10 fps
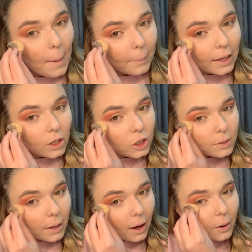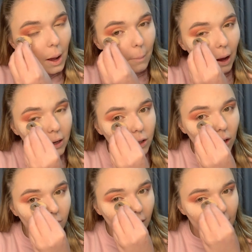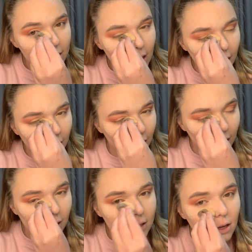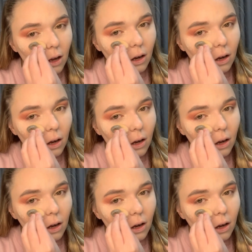Peaches powder by Too Faced, and it is...